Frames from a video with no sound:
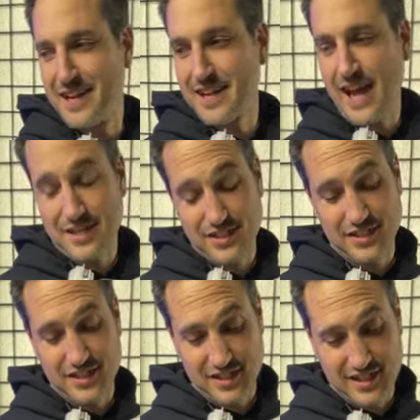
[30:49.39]
Actually, it's
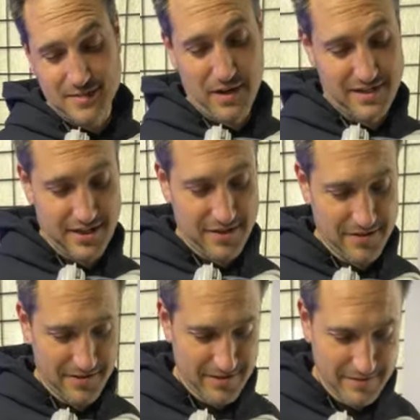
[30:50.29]
just espresso
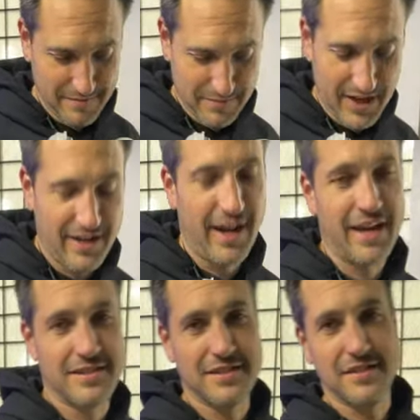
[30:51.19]
and
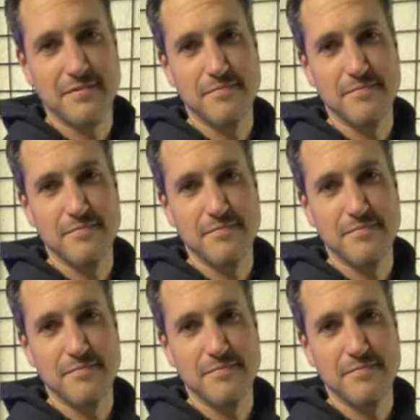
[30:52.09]
ice